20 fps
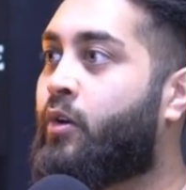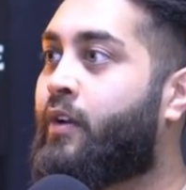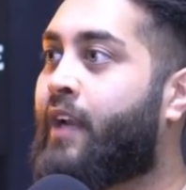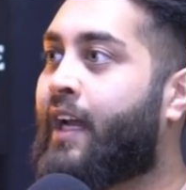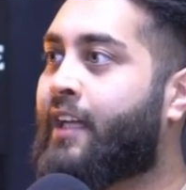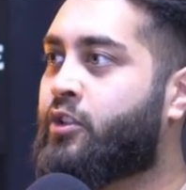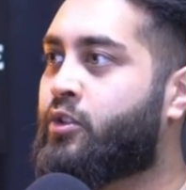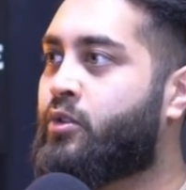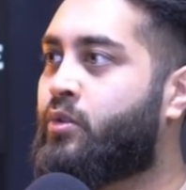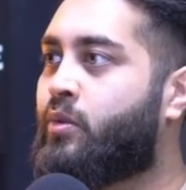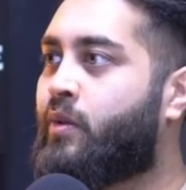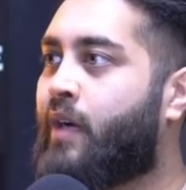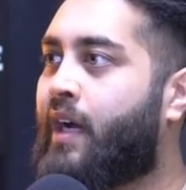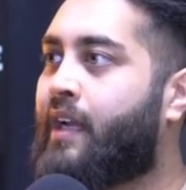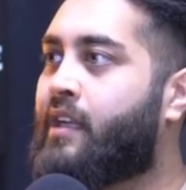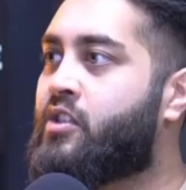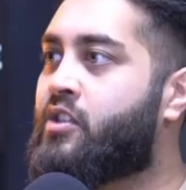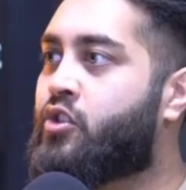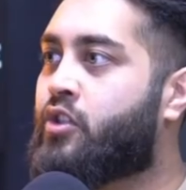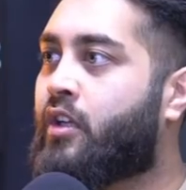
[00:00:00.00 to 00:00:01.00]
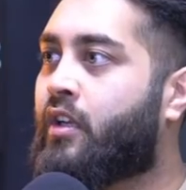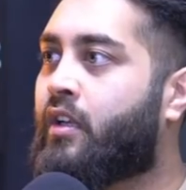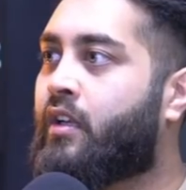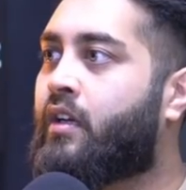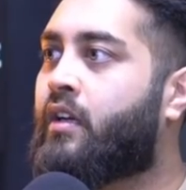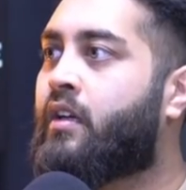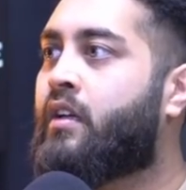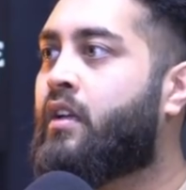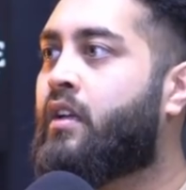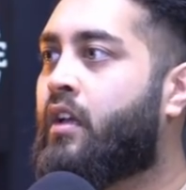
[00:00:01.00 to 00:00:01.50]
And go national, and
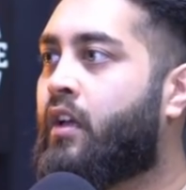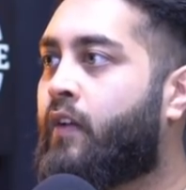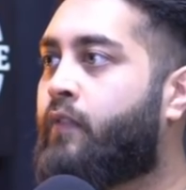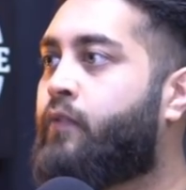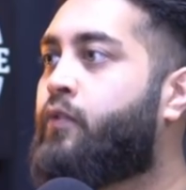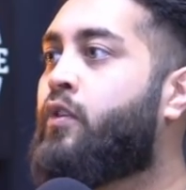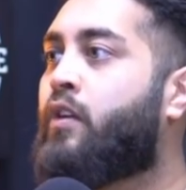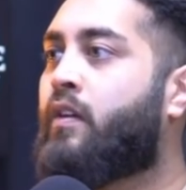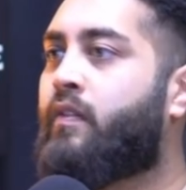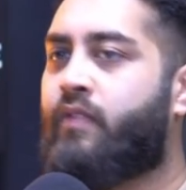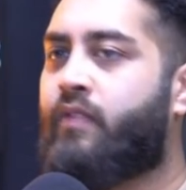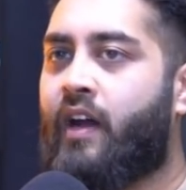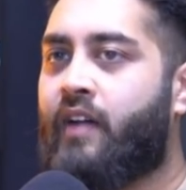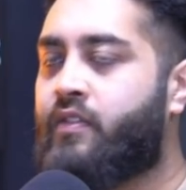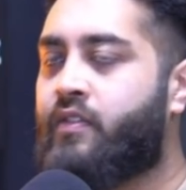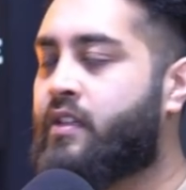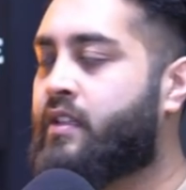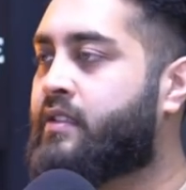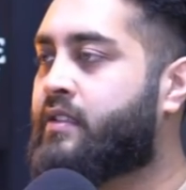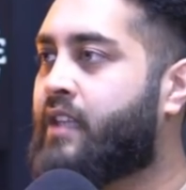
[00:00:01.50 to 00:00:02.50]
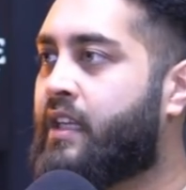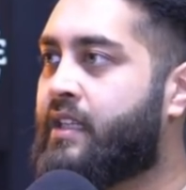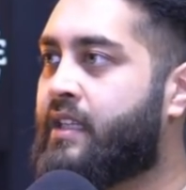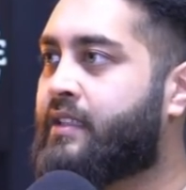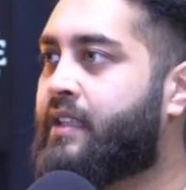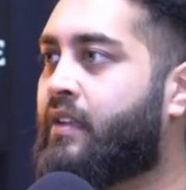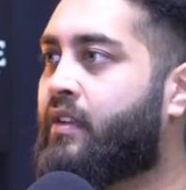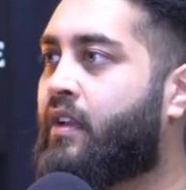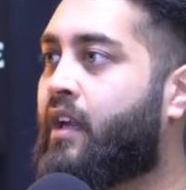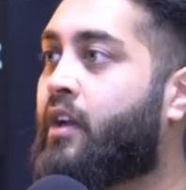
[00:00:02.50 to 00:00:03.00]
inshallah 5 years, 10
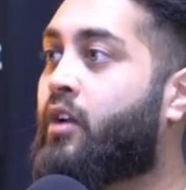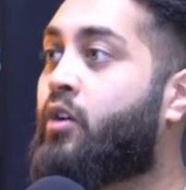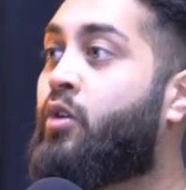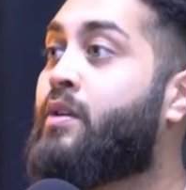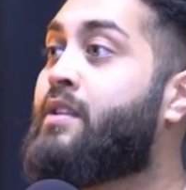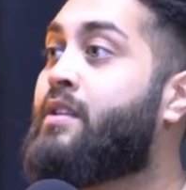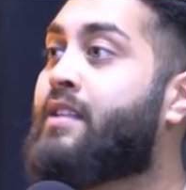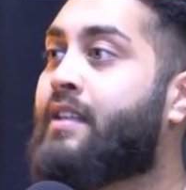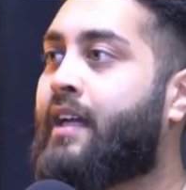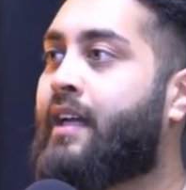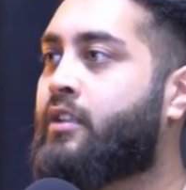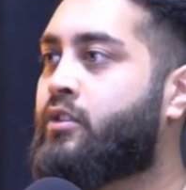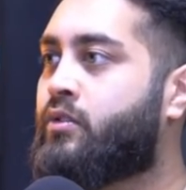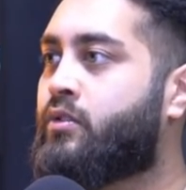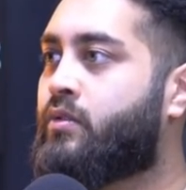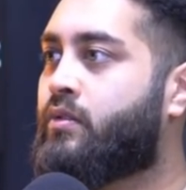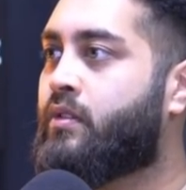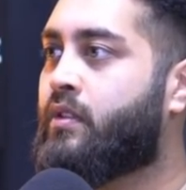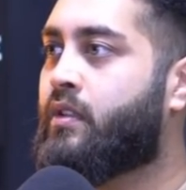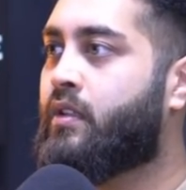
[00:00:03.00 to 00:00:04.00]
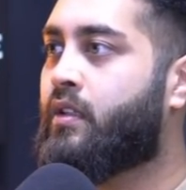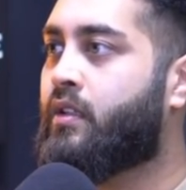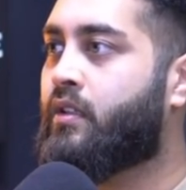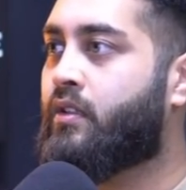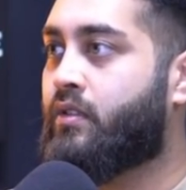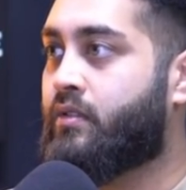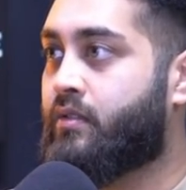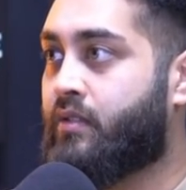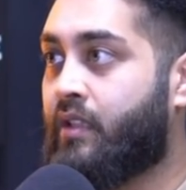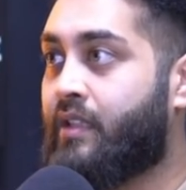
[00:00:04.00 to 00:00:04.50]
years down the line, go international,
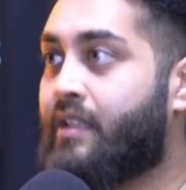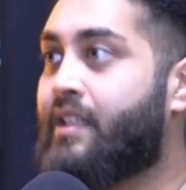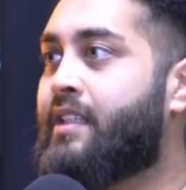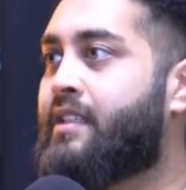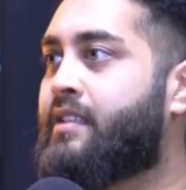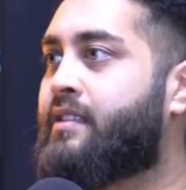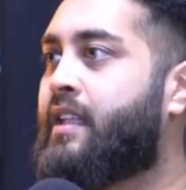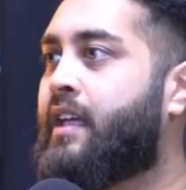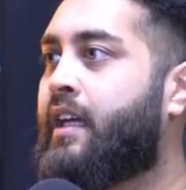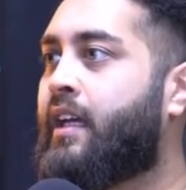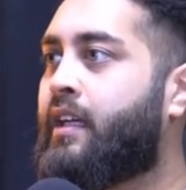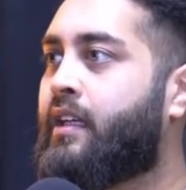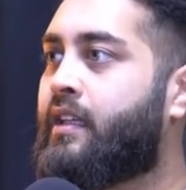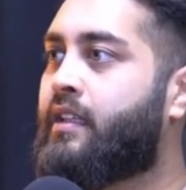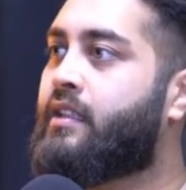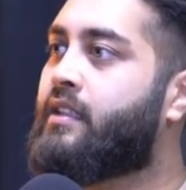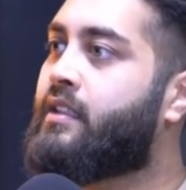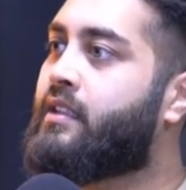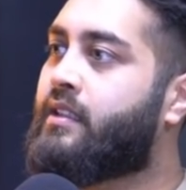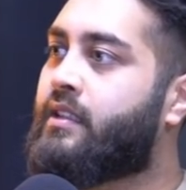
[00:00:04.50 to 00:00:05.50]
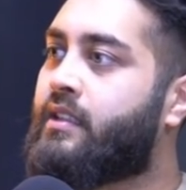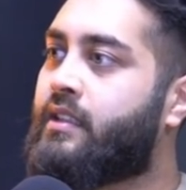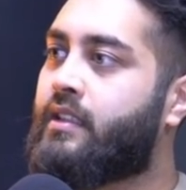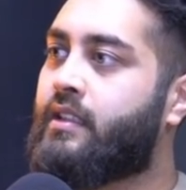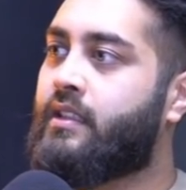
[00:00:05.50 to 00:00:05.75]
because the need is there. Sure.